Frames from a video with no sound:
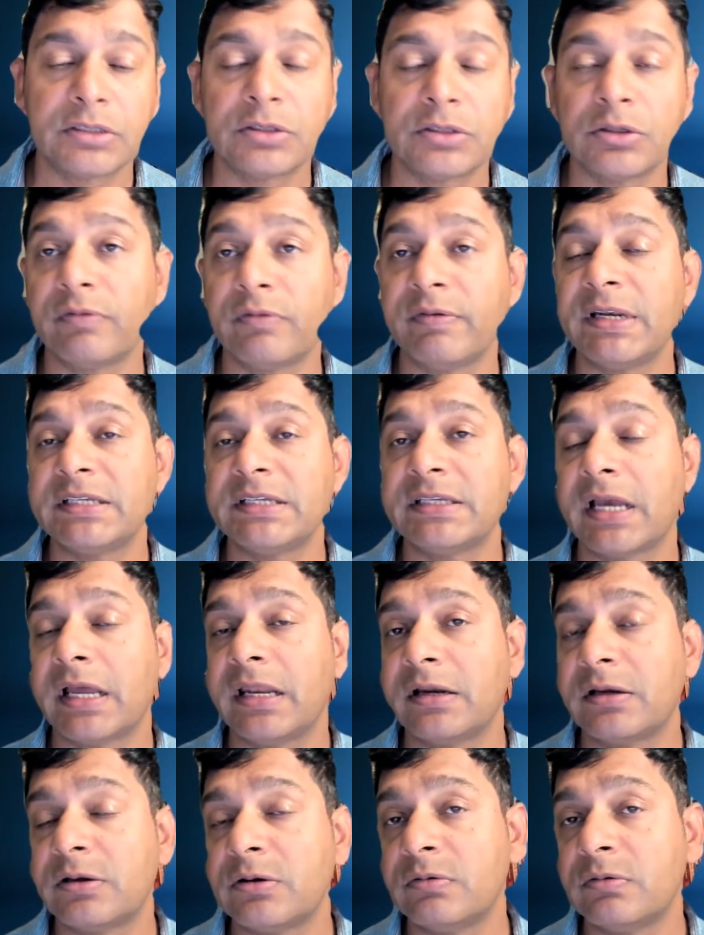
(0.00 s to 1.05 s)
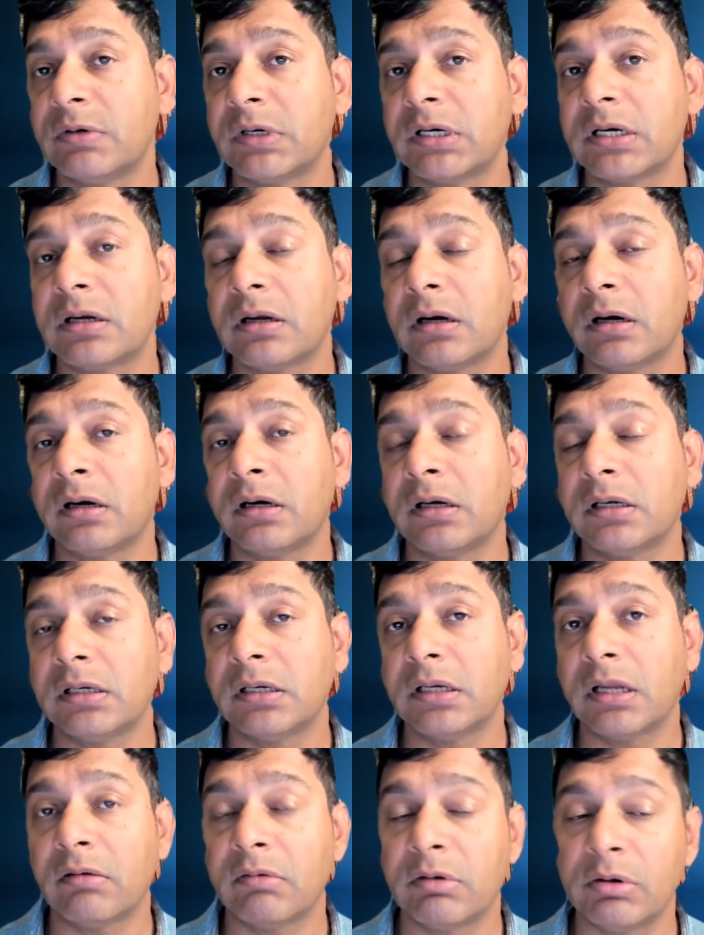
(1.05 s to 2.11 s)
So we decided to work on
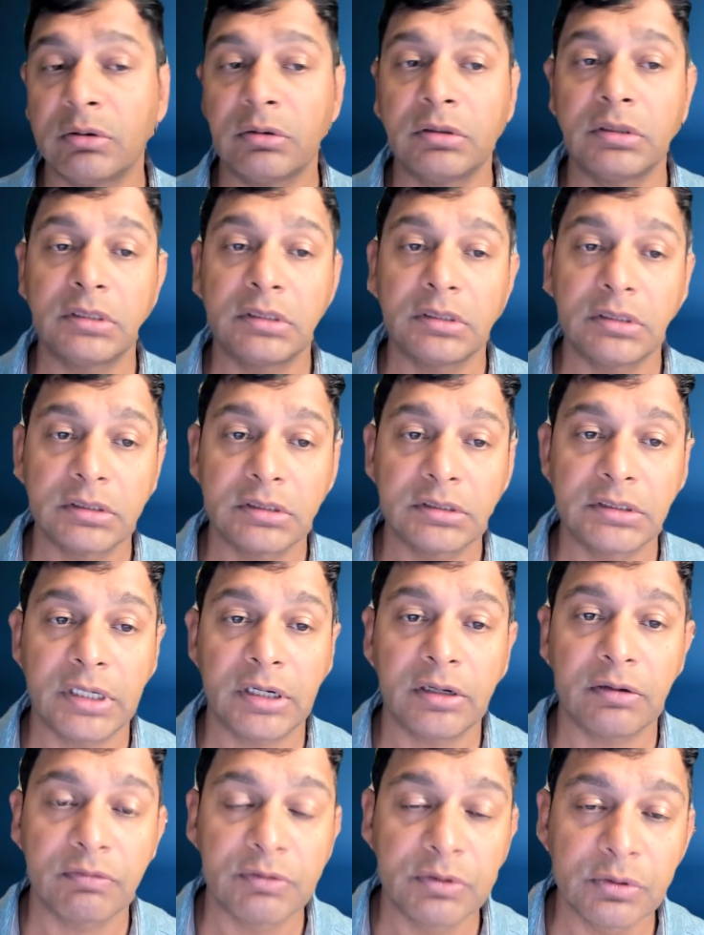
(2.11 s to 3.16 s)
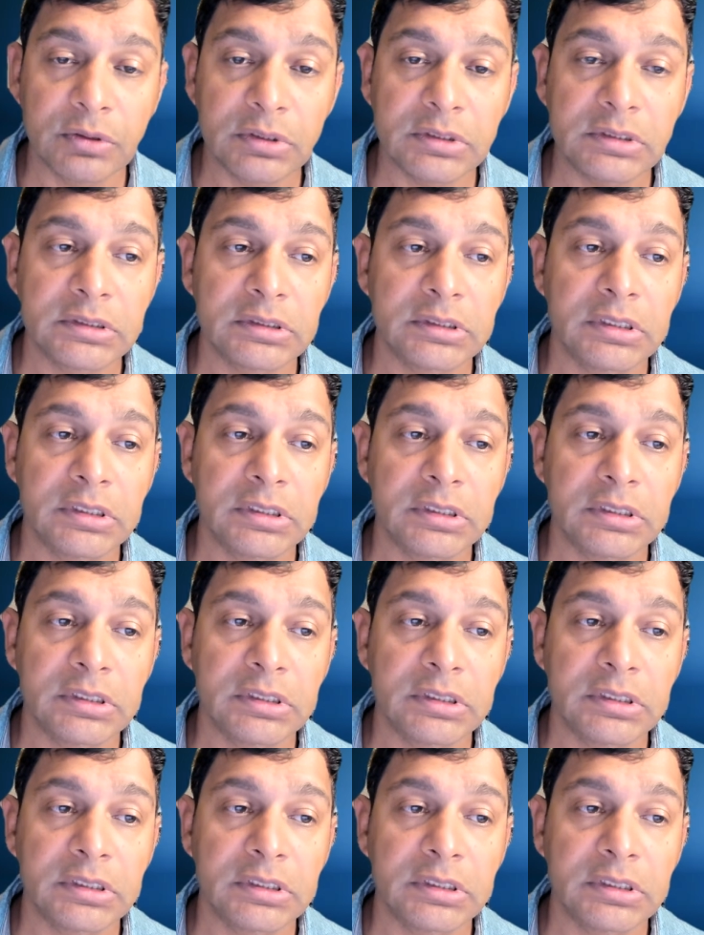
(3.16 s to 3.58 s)
our own set of tools,